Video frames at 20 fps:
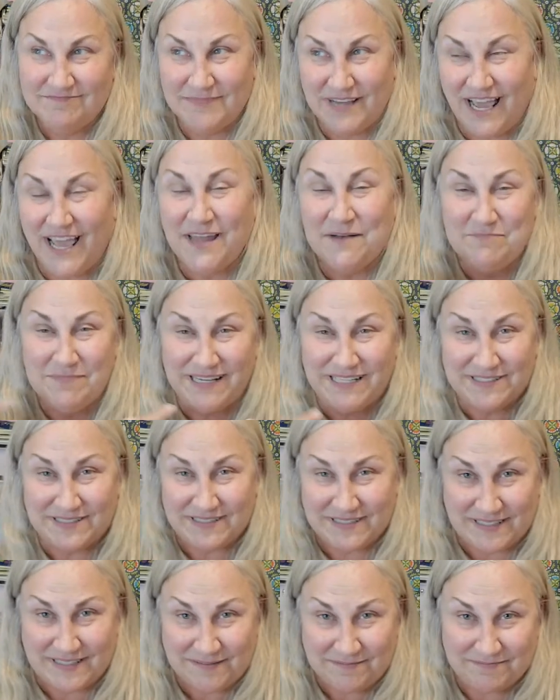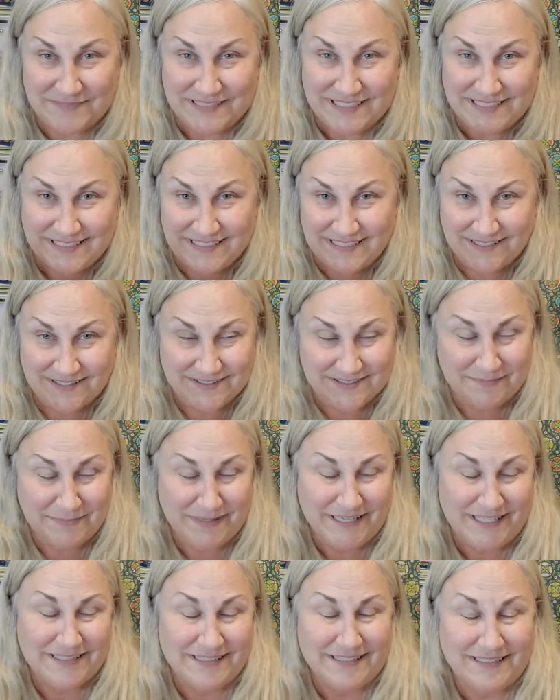I had messed up. Misty knows
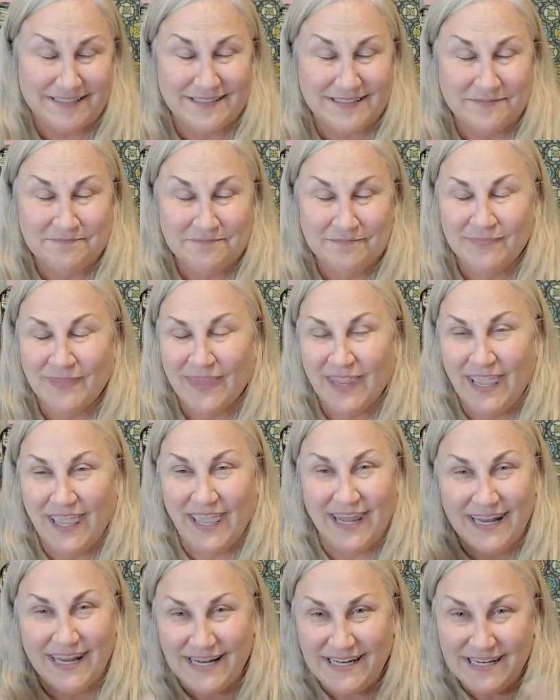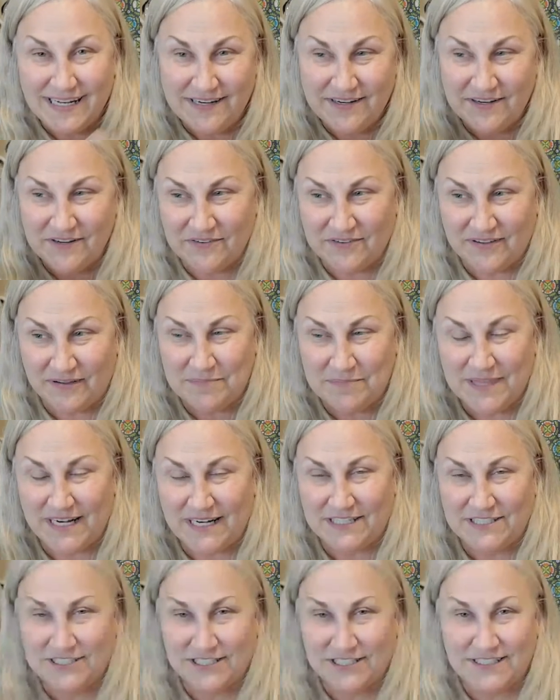about this. And I didn't do something that
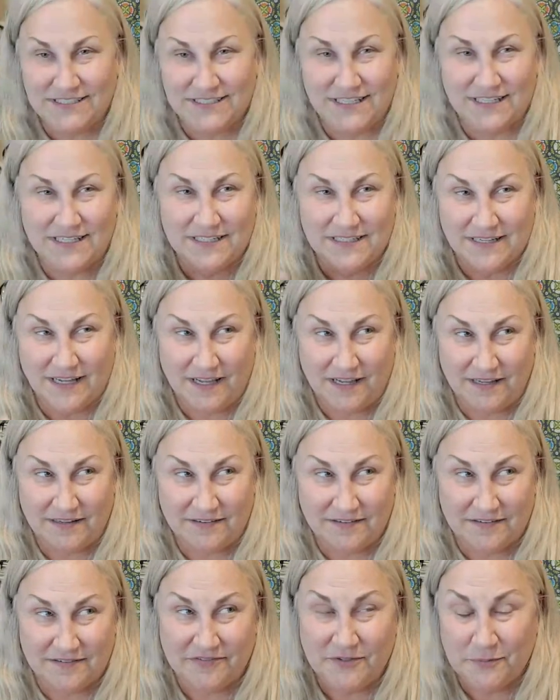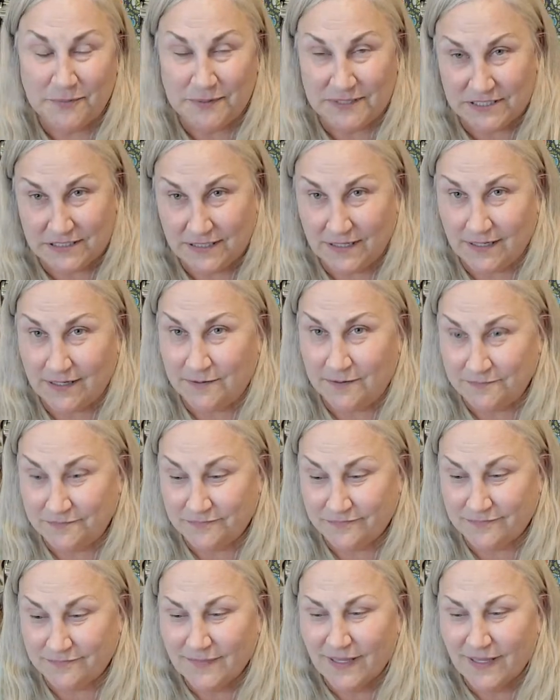I should have done a few months ago.